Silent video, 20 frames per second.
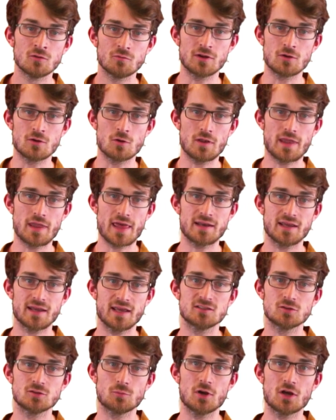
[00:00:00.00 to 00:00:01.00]
We call that
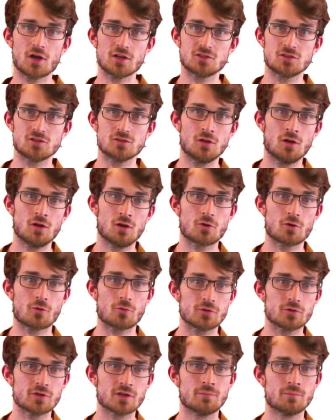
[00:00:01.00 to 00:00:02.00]
a topological
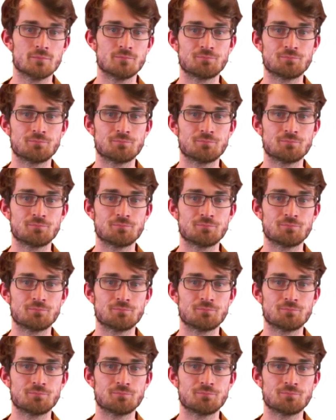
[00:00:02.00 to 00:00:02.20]
code.